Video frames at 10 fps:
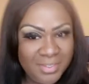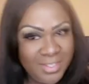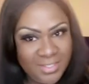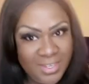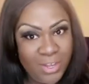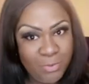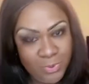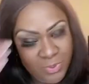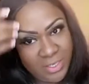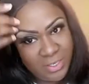to help
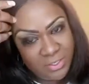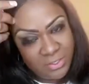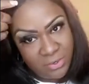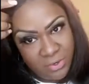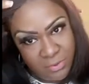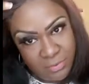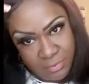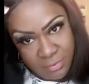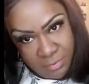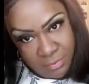you get into your home.
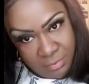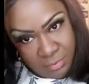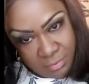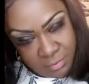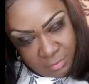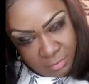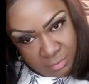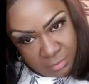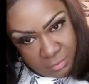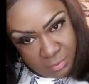
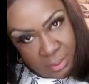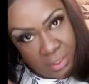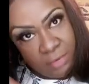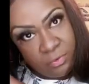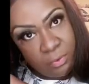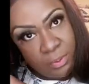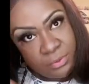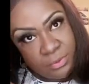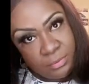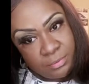Like for
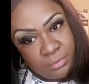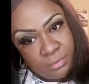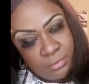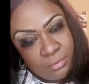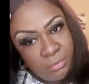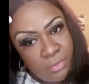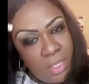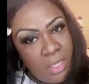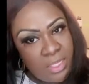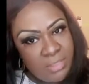reals.
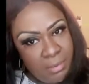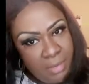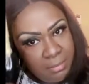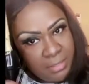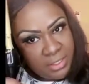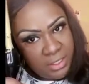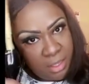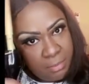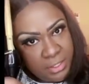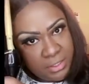Because maybe I'm missing
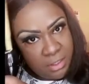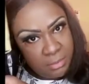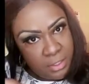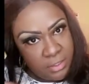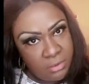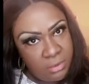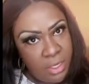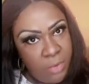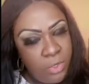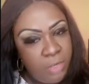a piece of the puzzle and
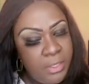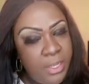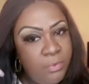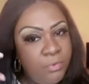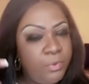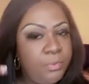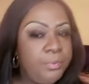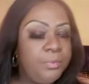I want to be helpful.